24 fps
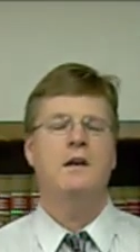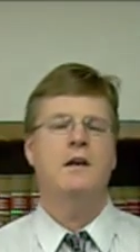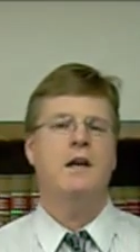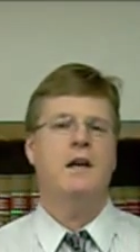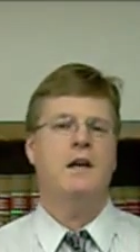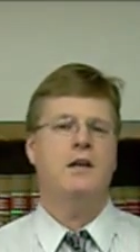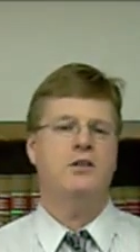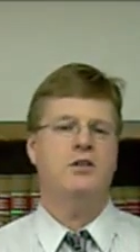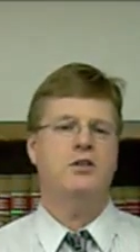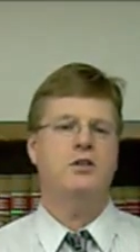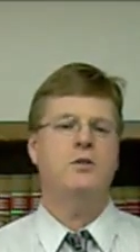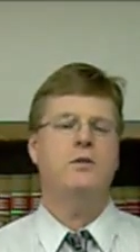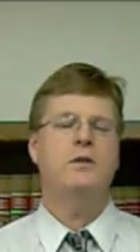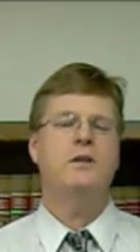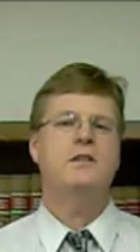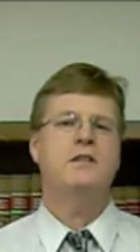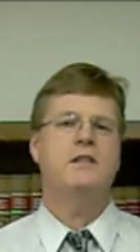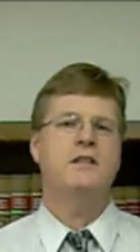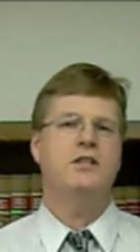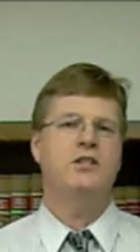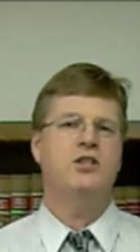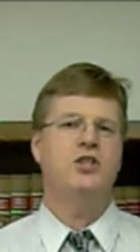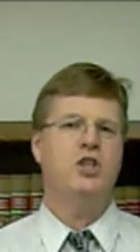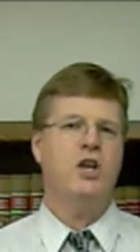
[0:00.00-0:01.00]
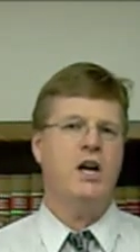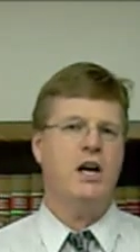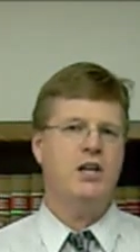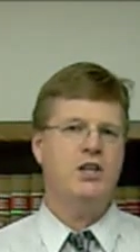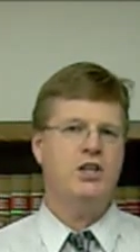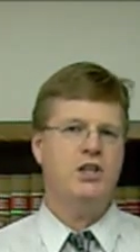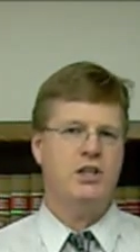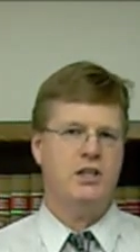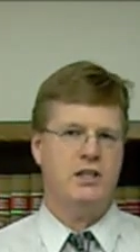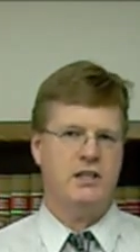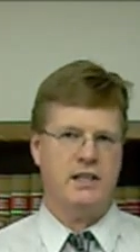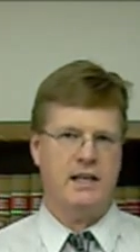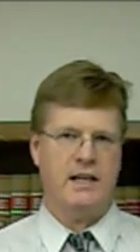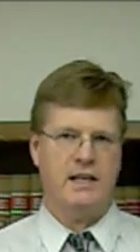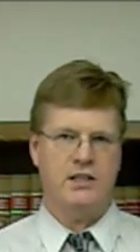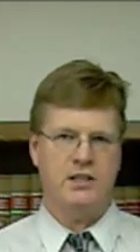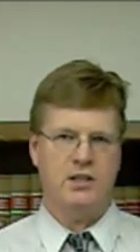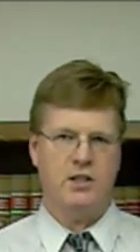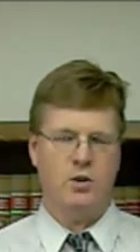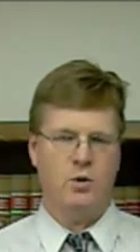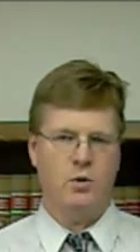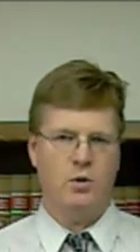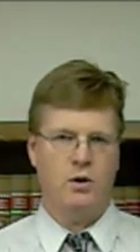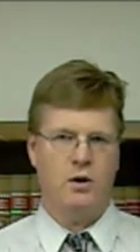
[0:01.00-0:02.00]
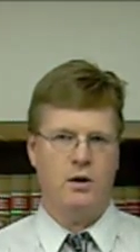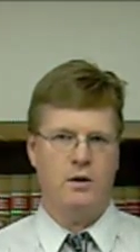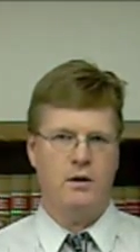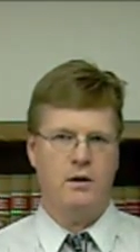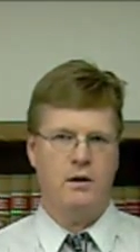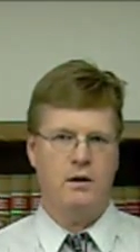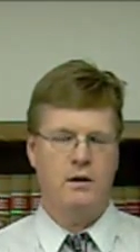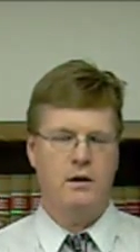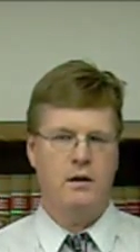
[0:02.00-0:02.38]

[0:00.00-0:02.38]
As soon as the judge signs the order,